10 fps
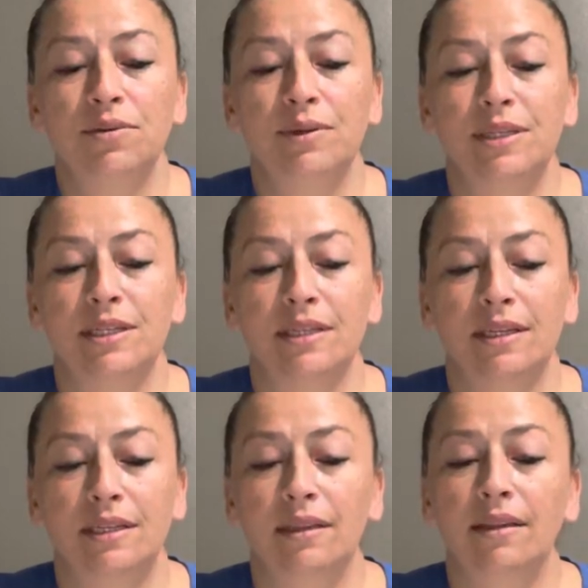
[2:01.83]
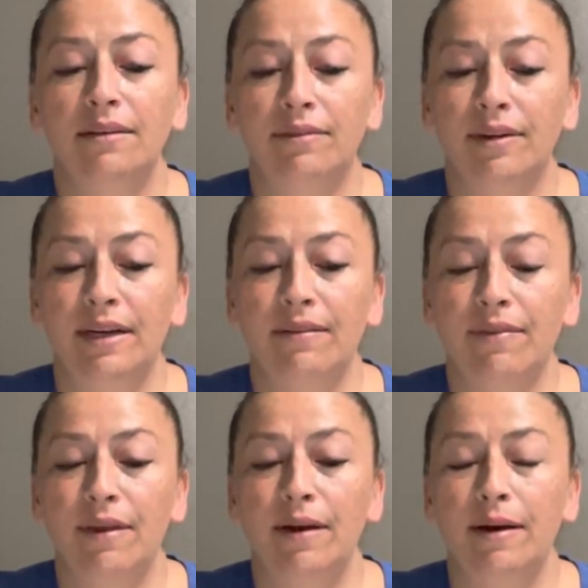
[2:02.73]
which is the delivery of
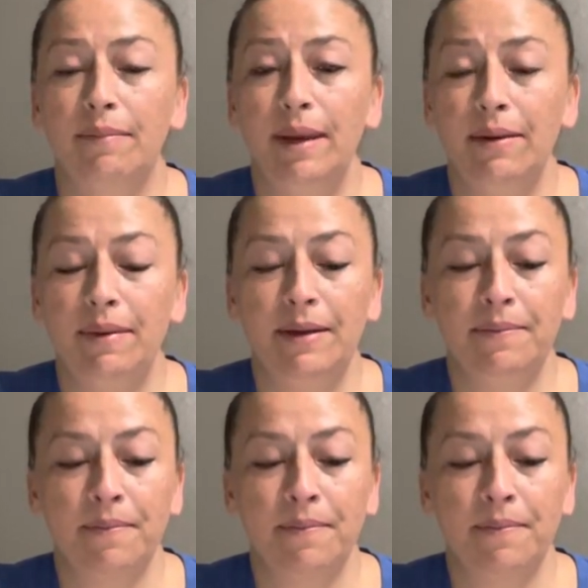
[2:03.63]
the baby.